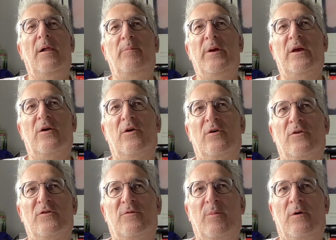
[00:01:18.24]

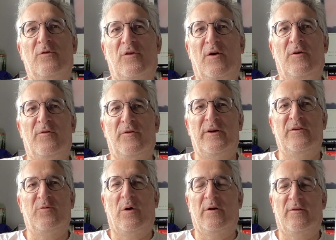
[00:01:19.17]
because Moldova
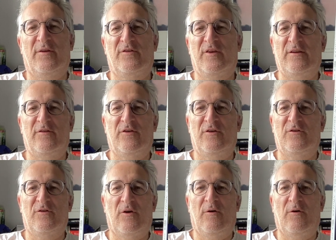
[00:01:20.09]
is one of the centers